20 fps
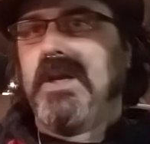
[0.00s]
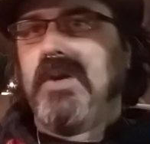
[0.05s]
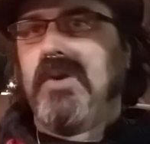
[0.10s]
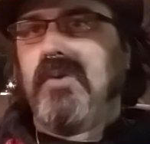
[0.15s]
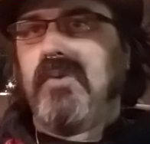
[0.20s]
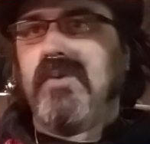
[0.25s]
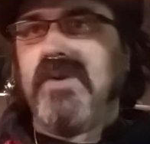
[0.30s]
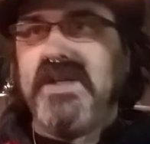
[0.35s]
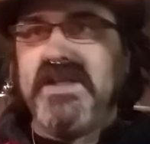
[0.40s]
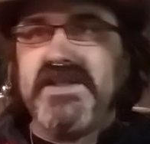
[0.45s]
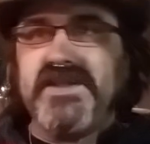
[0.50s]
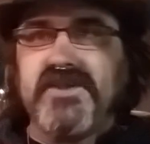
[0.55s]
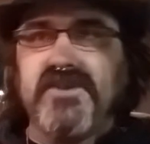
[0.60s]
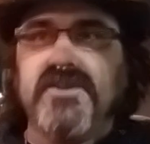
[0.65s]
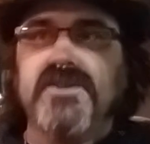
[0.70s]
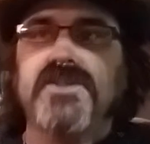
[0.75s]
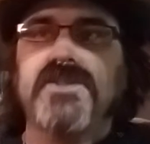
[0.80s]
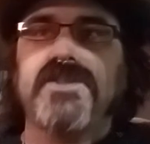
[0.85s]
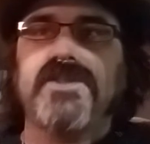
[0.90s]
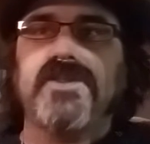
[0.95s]

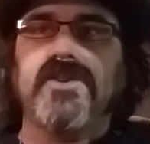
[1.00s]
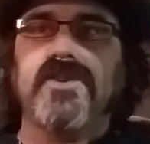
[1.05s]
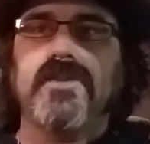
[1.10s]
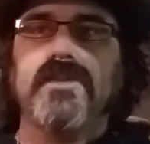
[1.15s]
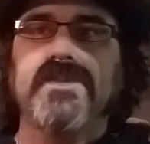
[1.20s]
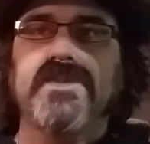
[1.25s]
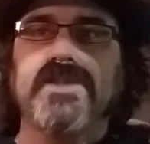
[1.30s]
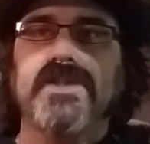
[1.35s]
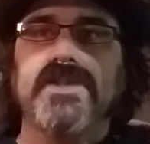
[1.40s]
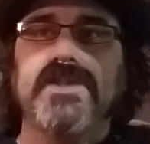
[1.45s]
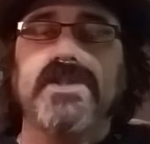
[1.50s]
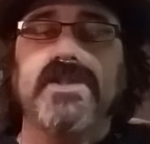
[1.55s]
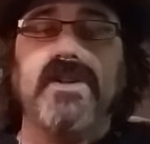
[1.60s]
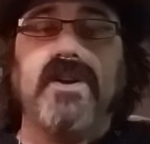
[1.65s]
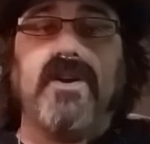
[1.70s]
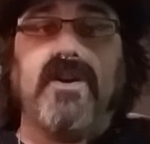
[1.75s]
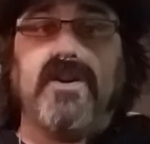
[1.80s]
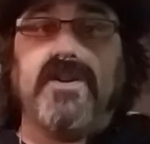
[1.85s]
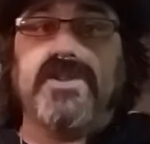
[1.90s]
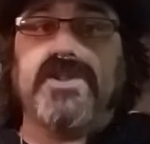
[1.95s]
research circumcision are